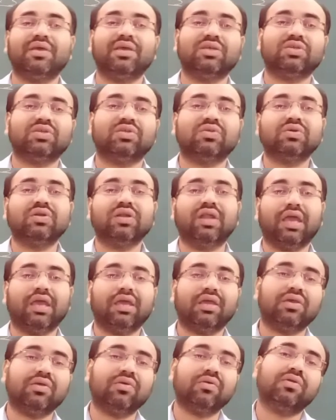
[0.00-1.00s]
based on
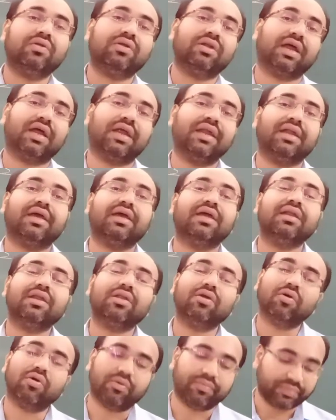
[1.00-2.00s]
acute, right
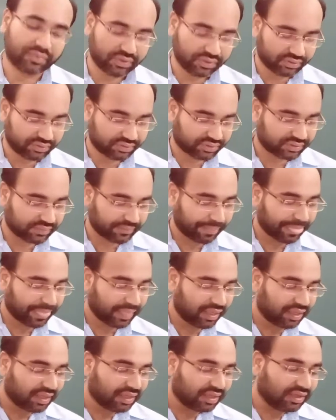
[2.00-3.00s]
and obtuse.
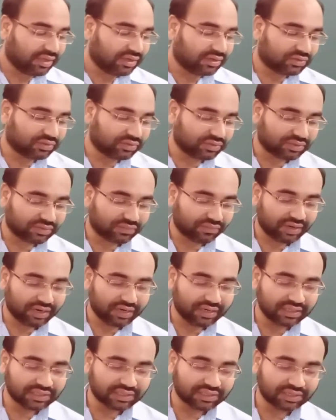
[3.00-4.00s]
So
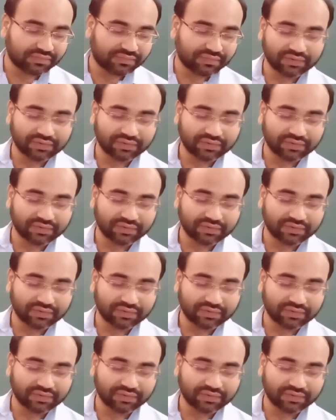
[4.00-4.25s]
let us see